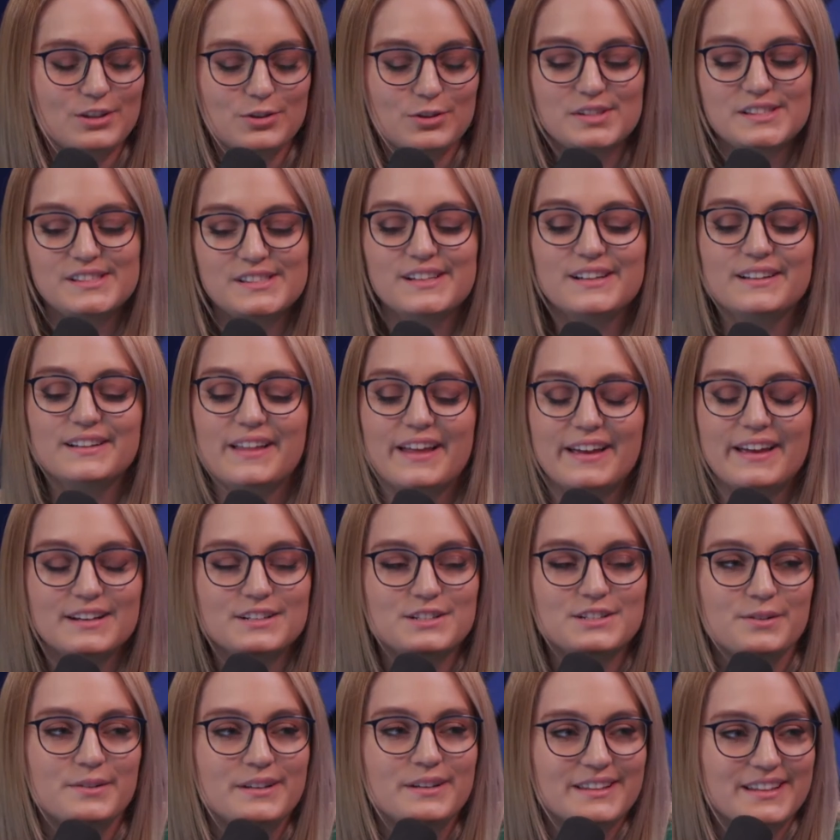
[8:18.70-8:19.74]
You see Alayah
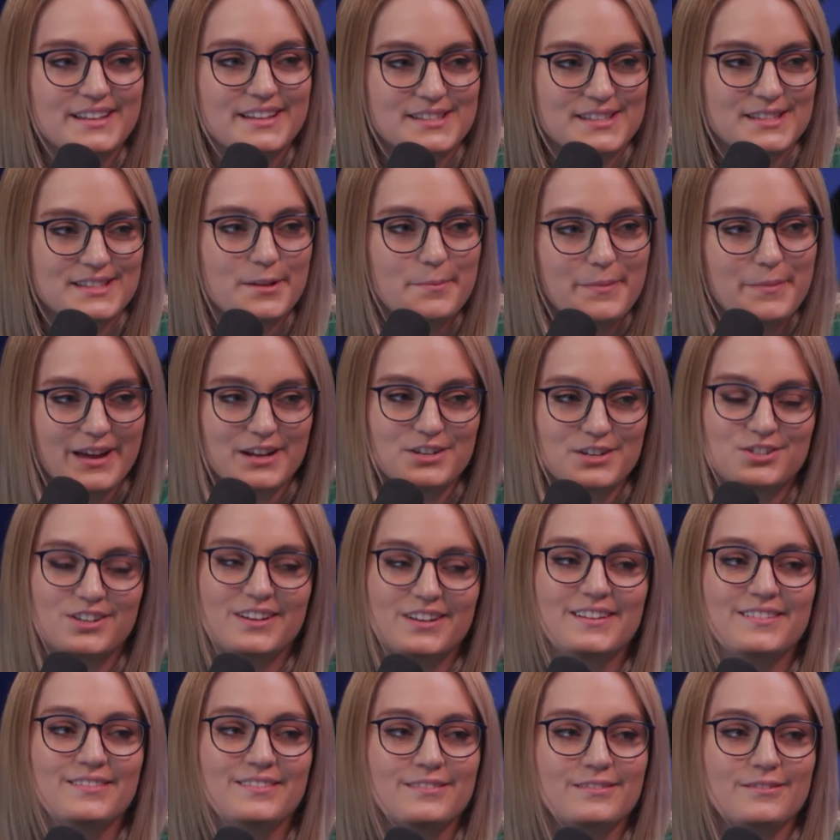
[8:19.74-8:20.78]
doing this in the
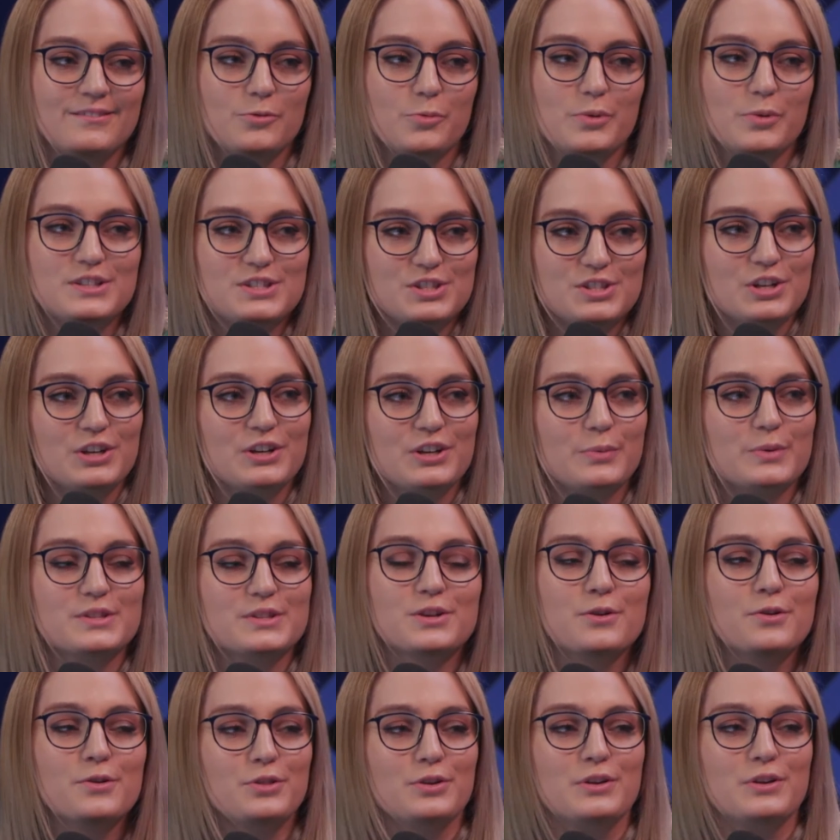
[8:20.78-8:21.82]
mansion. What's
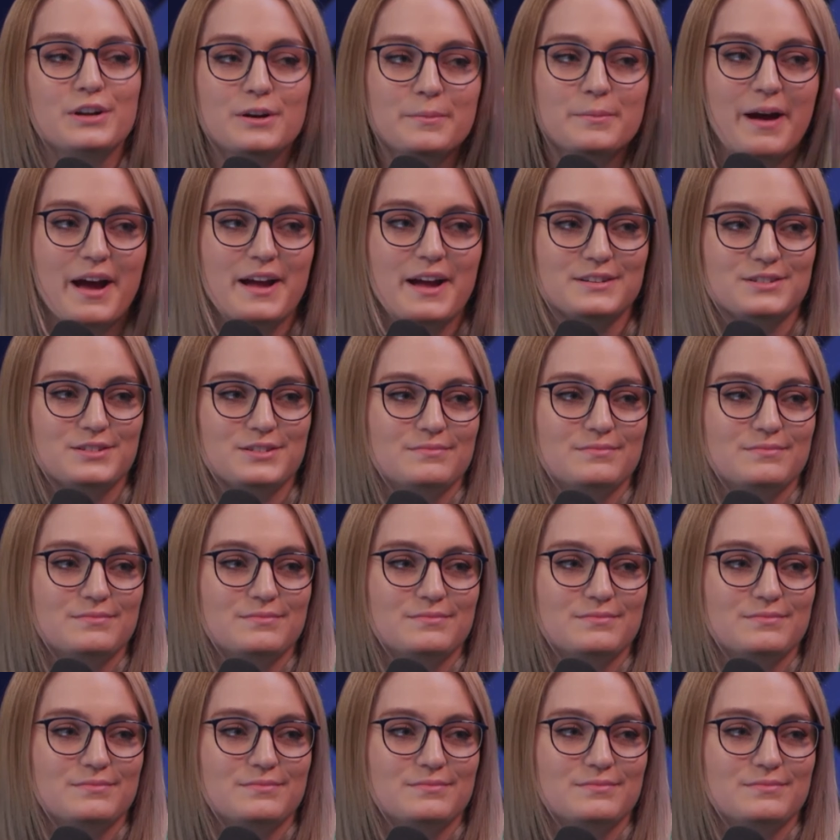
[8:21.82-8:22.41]
going through your mind?